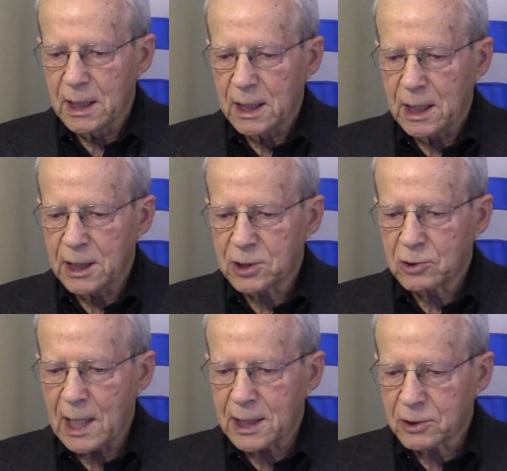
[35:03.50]
is
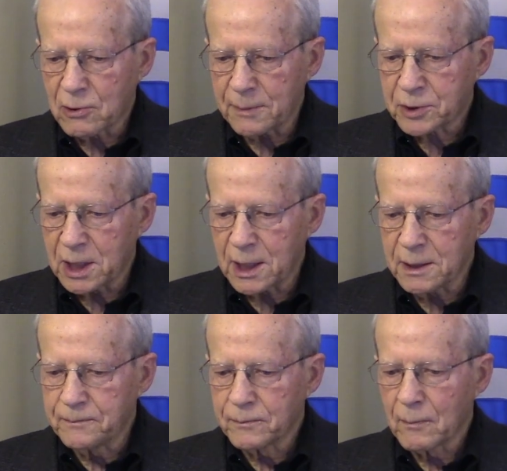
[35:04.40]

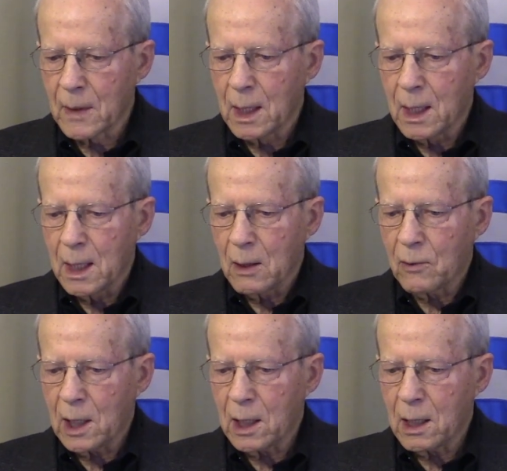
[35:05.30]
transcription,
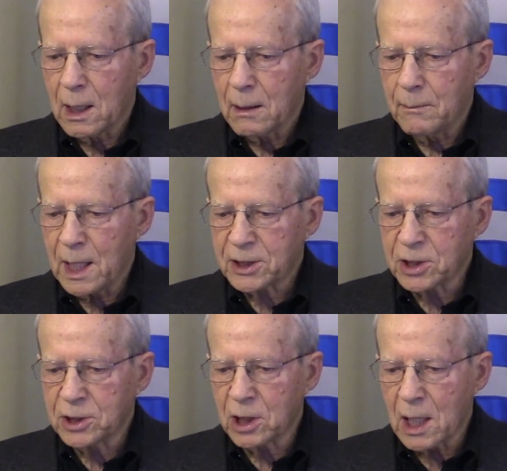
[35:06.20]
where
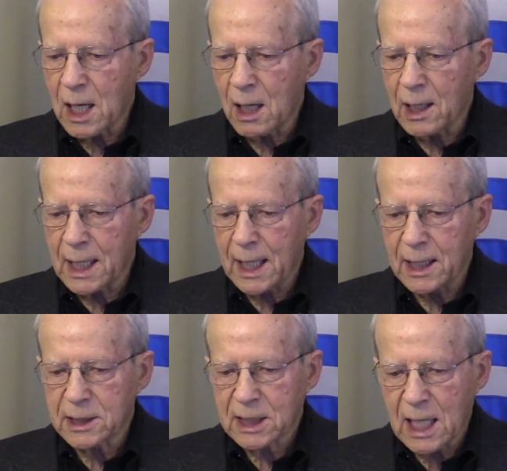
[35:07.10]
messenger RNA
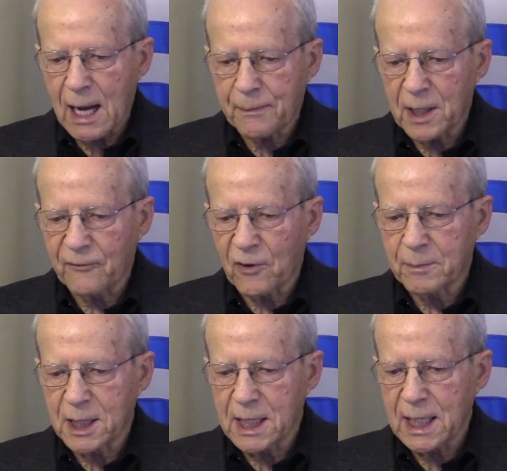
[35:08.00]
is copied
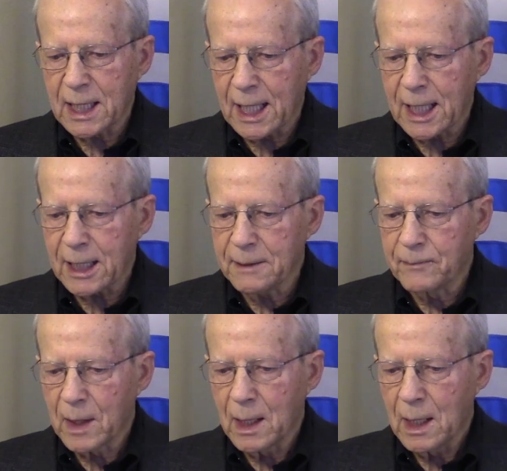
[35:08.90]
from the DNA.
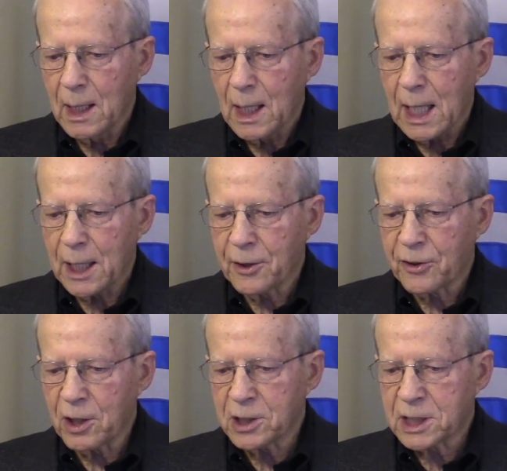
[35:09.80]
And the
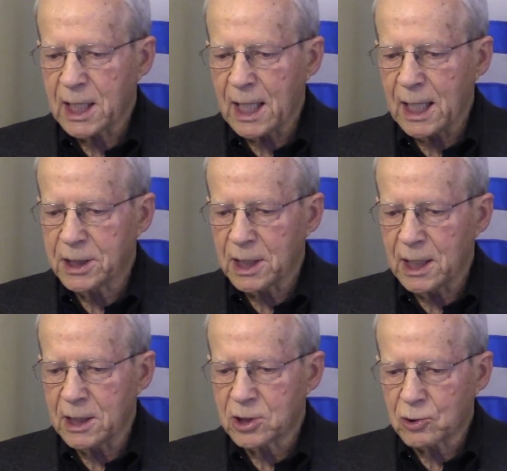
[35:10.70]
third stage
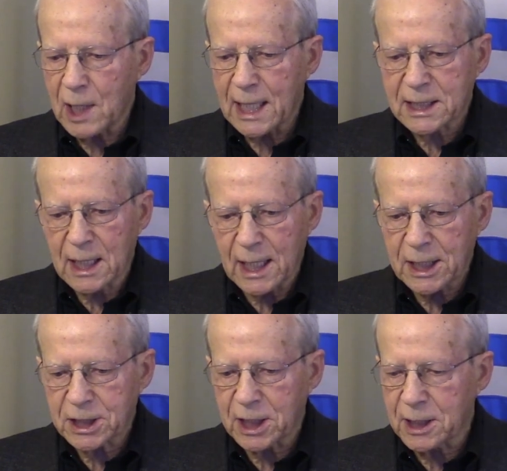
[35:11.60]
is
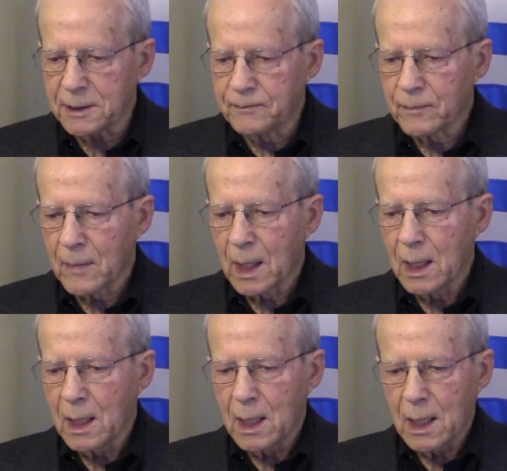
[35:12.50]
translation
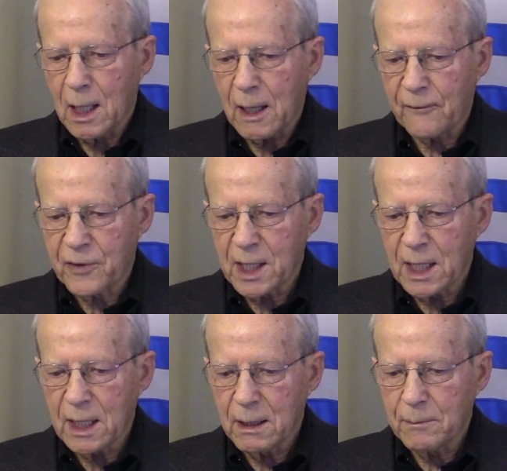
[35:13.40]
of
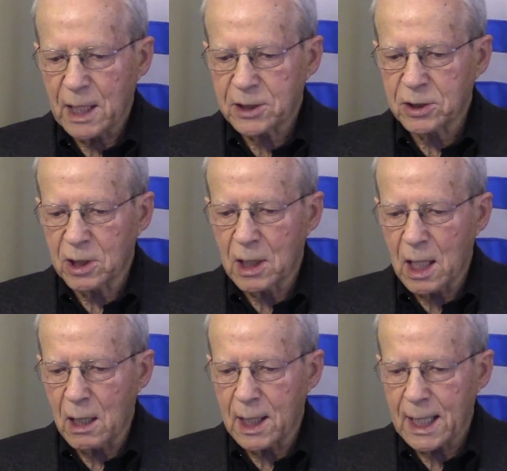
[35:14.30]
the messenger
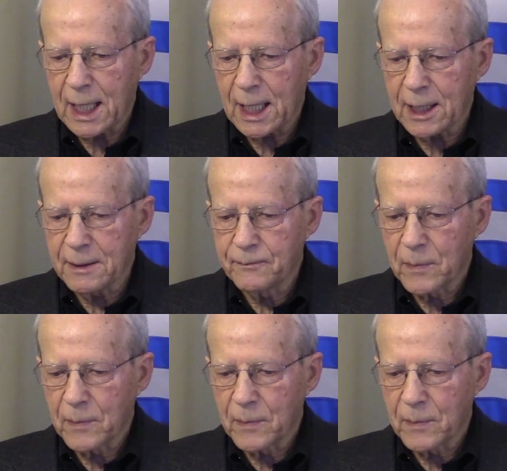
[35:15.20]
RNA